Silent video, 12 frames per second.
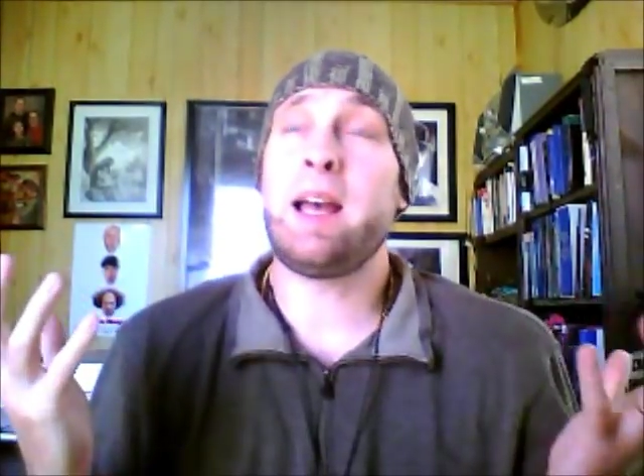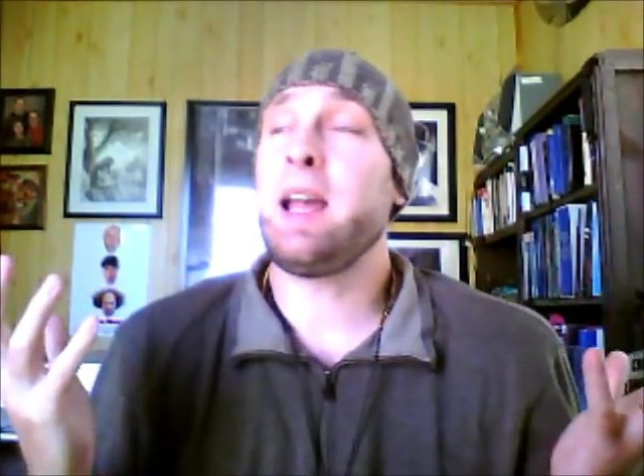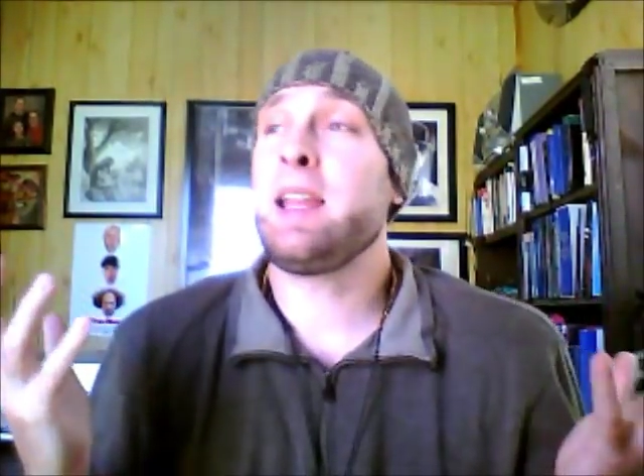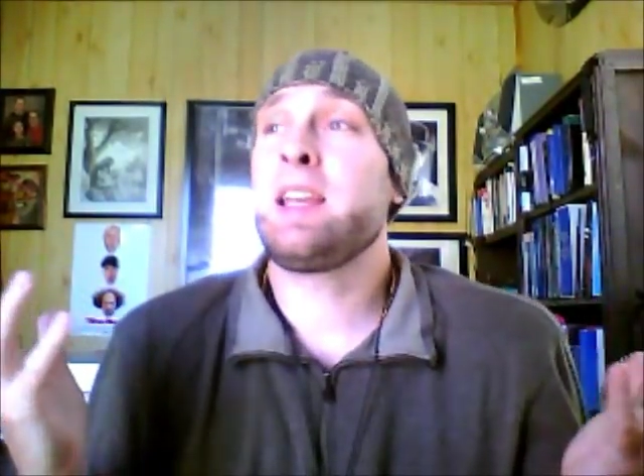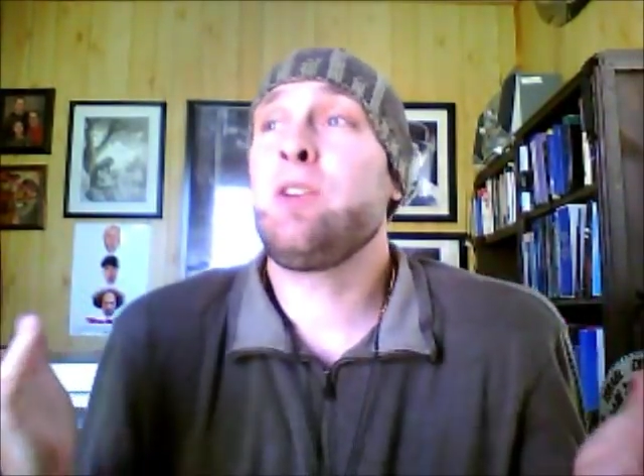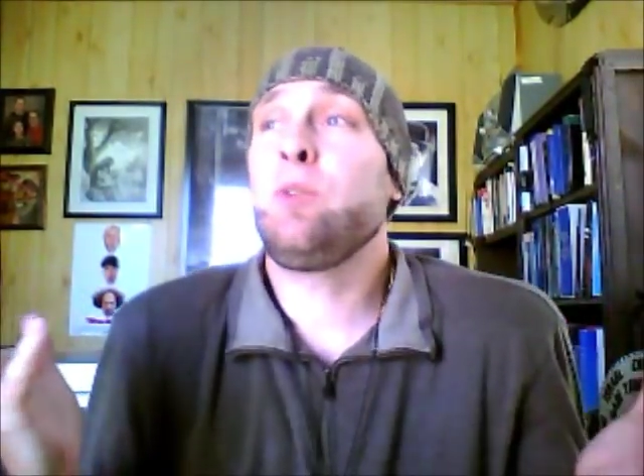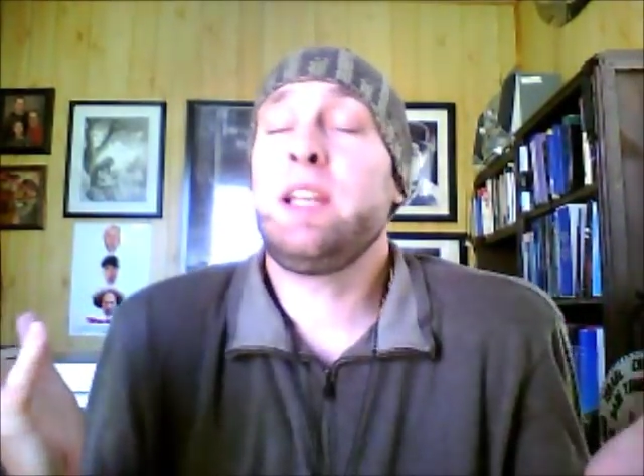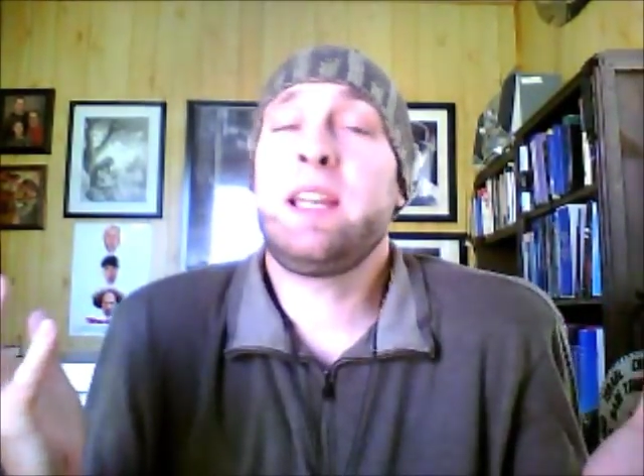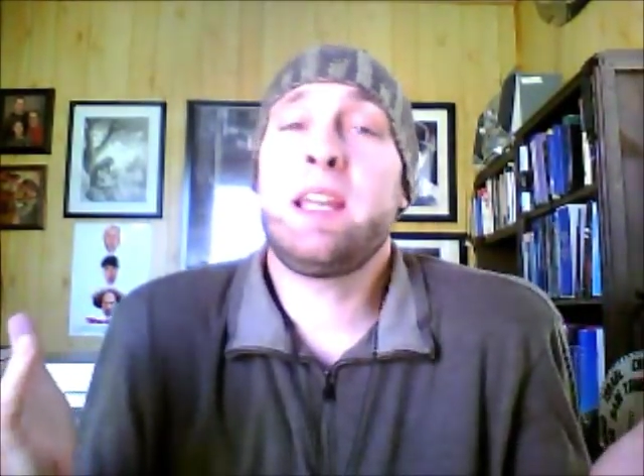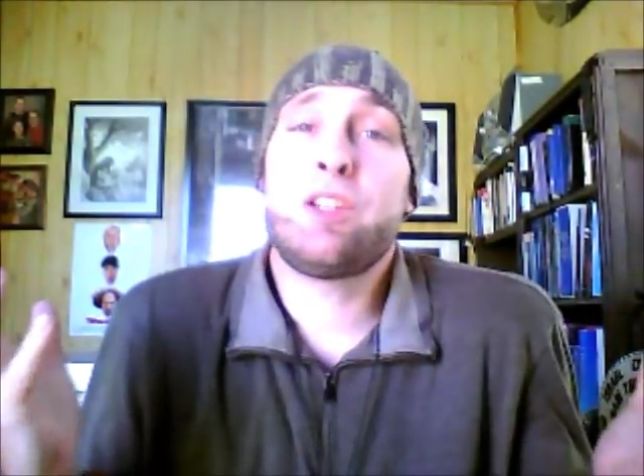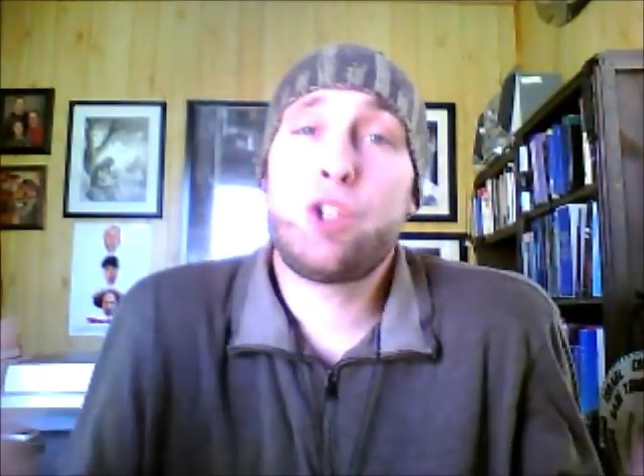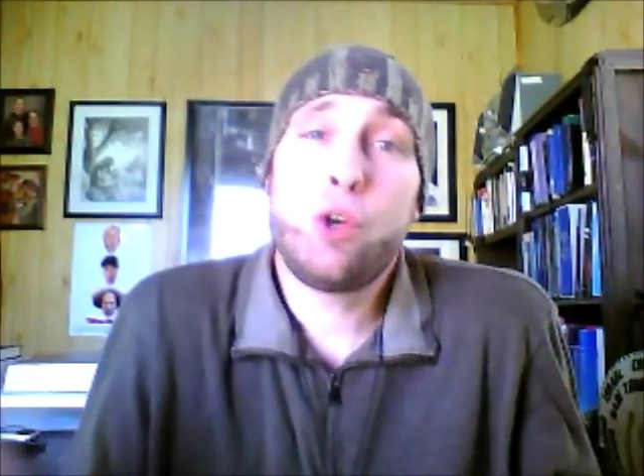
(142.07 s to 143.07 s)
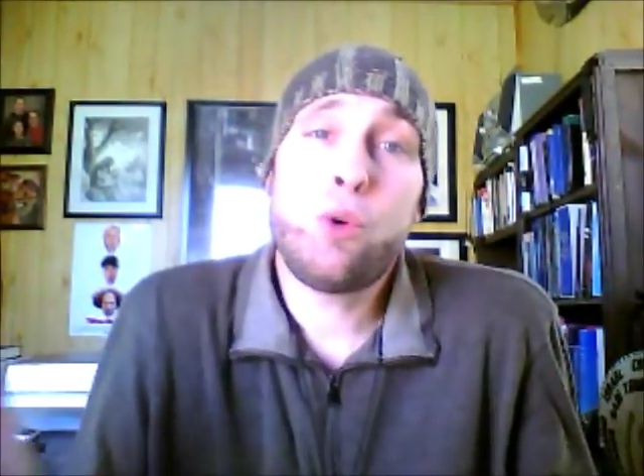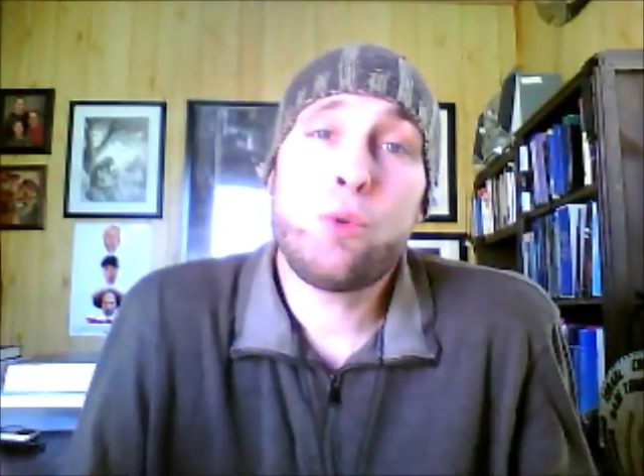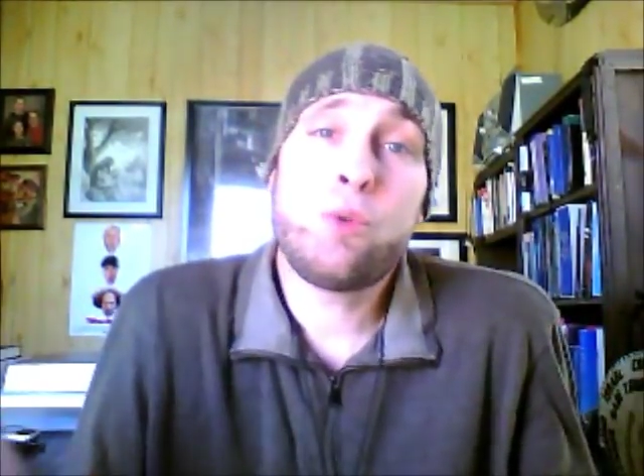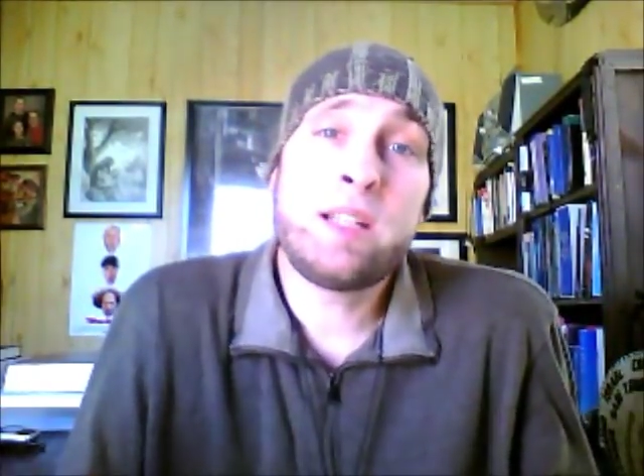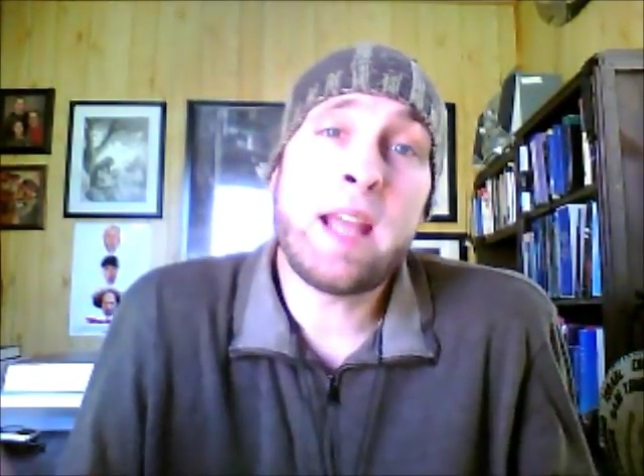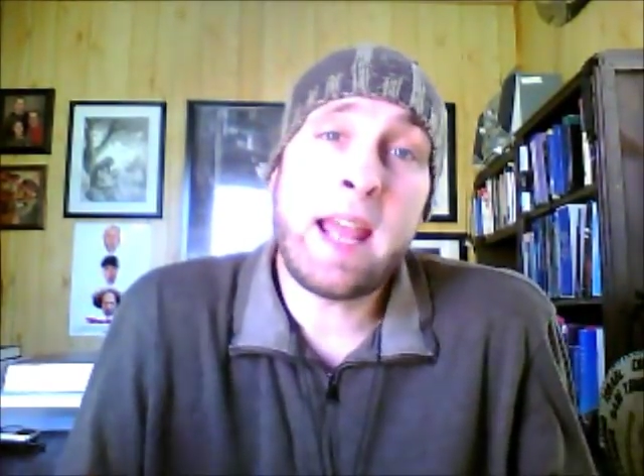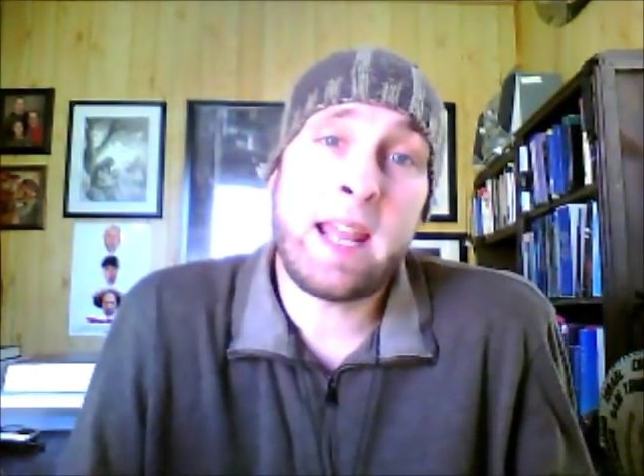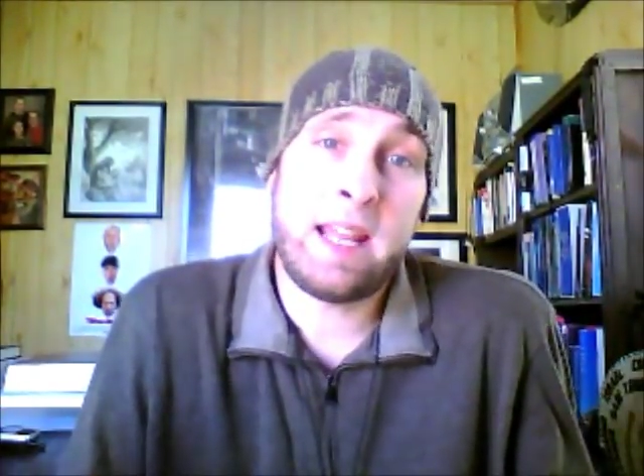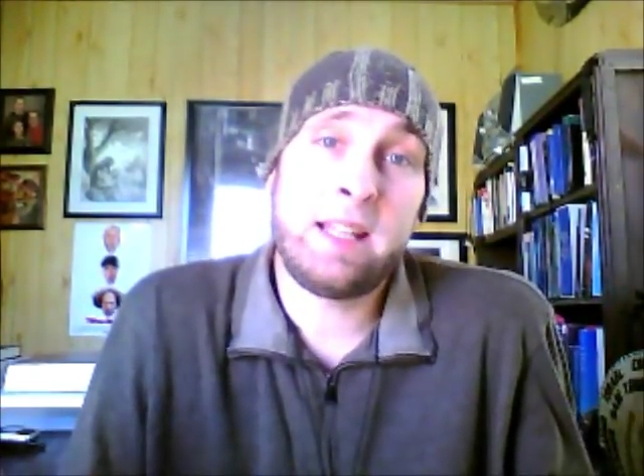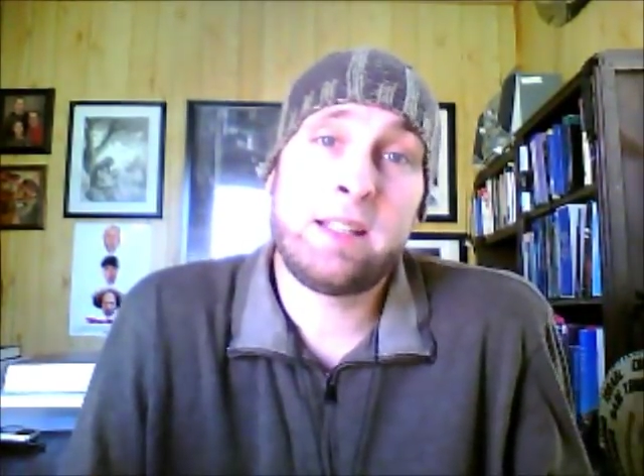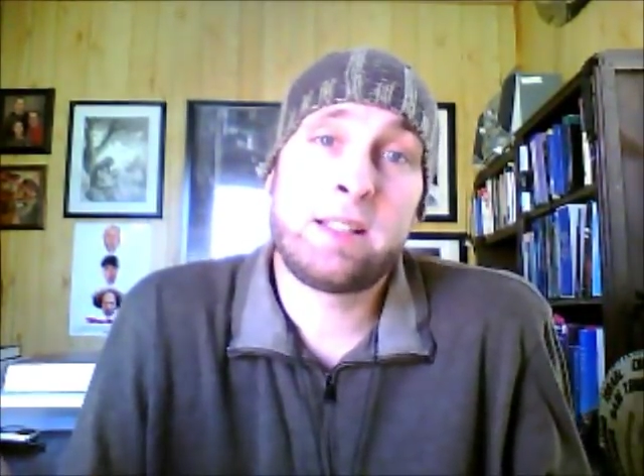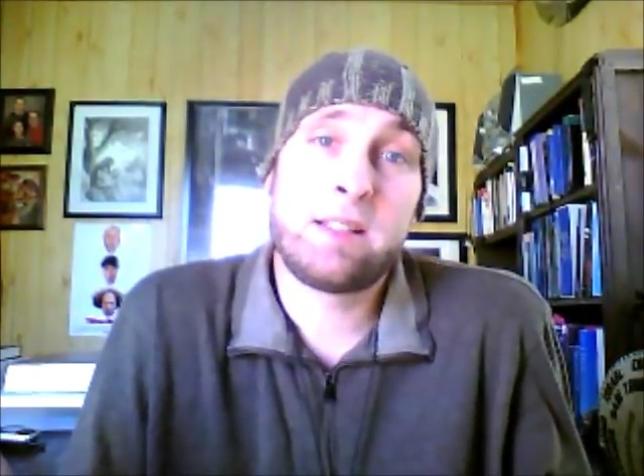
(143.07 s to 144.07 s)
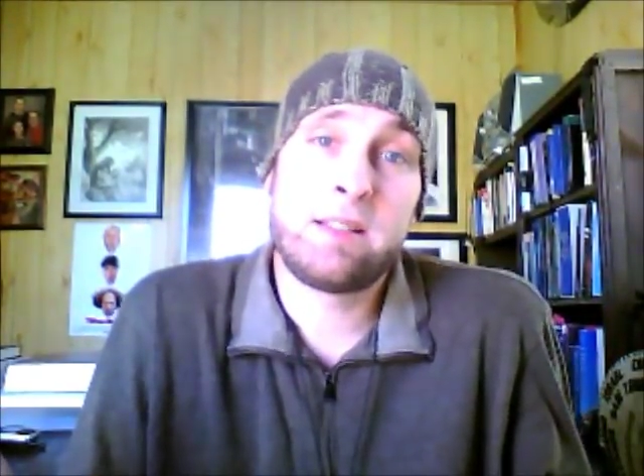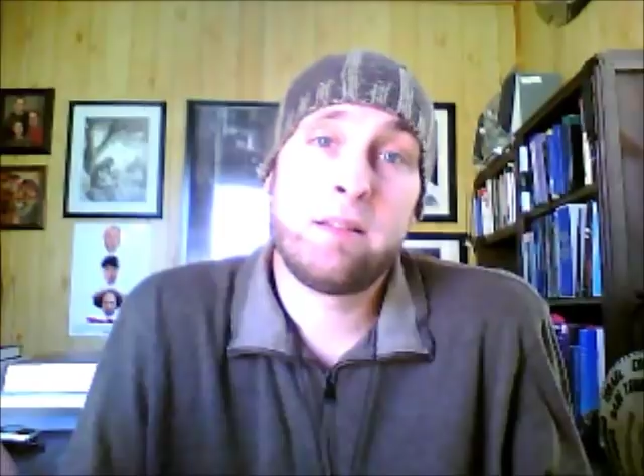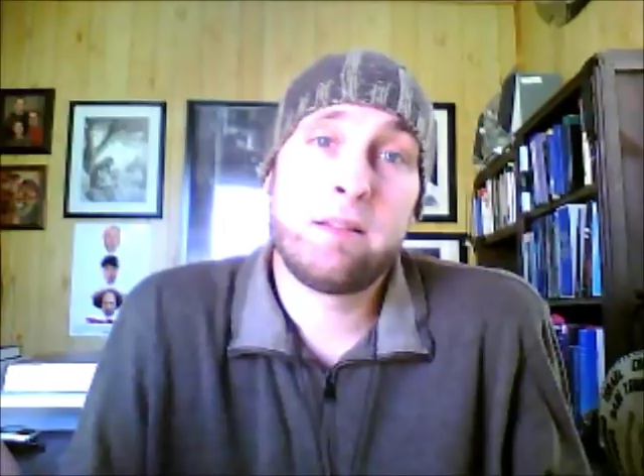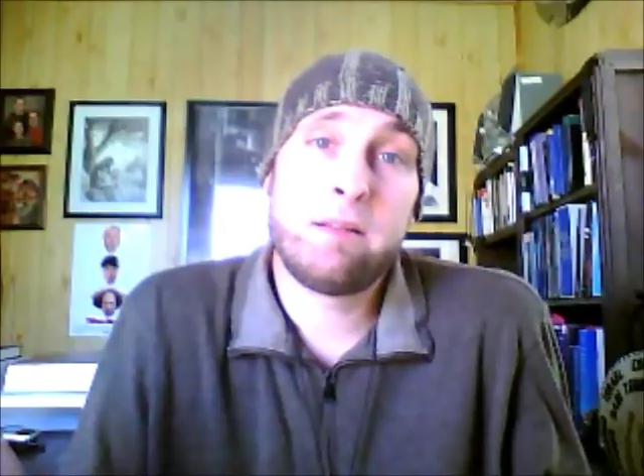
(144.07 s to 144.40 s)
I can only get 2 days